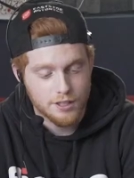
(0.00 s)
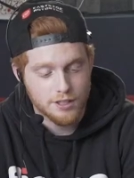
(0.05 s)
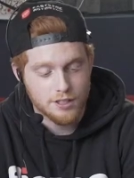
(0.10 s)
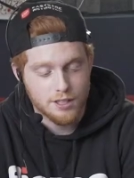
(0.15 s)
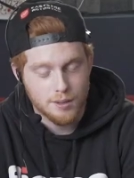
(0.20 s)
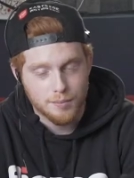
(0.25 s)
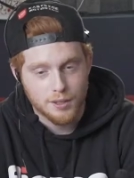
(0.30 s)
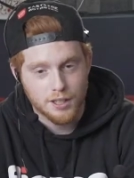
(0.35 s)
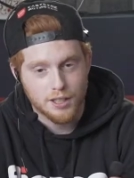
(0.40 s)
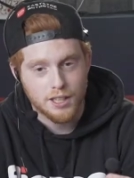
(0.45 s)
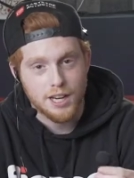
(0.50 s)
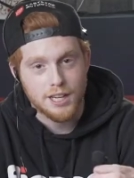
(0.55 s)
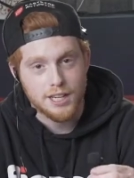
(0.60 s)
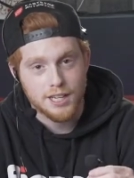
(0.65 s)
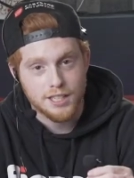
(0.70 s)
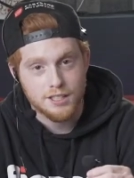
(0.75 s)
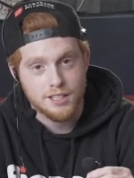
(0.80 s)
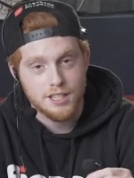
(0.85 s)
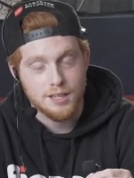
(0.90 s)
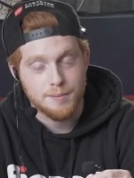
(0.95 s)
is something that I
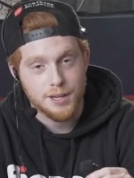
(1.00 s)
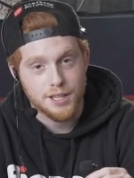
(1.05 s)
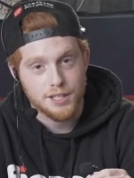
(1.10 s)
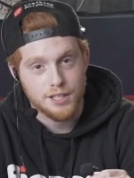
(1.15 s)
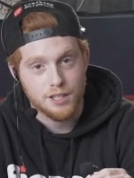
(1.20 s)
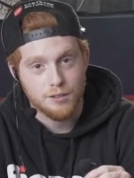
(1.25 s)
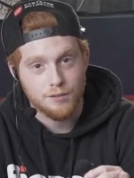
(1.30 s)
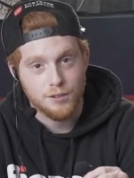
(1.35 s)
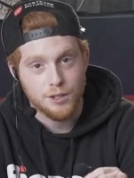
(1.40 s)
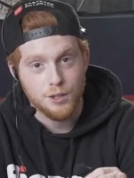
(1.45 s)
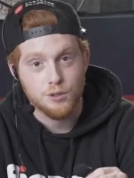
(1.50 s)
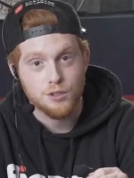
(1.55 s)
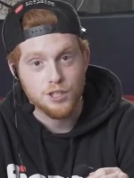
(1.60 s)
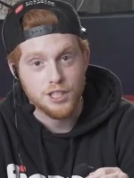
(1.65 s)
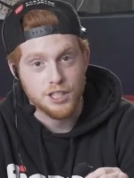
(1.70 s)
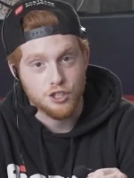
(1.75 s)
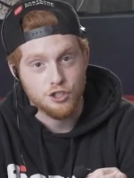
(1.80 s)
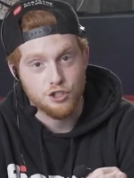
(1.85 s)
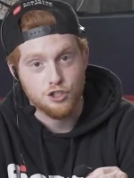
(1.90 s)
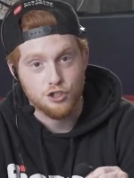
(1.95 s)
can see myself
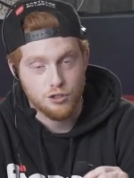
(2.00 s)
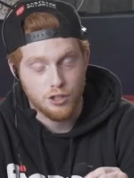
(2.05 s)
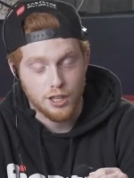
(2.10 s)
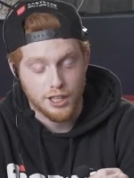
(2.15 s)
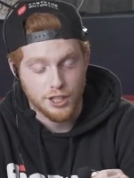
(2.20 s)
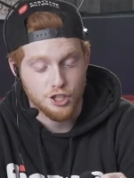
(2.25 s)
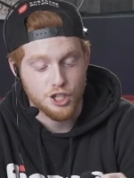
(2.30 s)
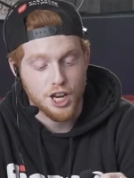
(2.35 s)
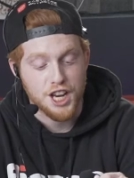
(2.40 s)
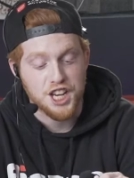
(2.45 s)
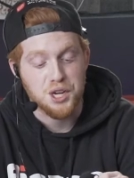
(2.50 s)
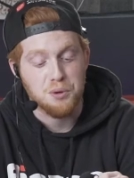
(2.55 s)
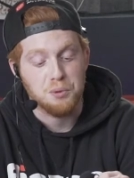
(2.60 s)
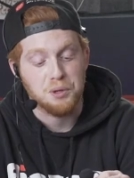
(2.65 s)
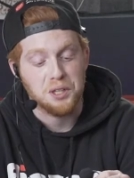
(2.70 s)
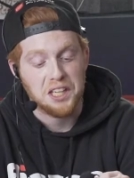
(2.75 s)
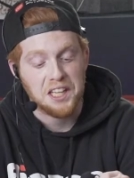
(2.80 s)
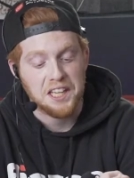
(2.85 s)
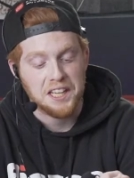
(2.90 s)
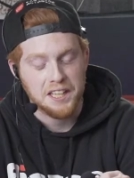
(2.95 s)
using, like,
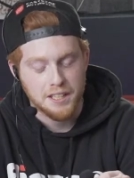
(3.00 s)
genuinely.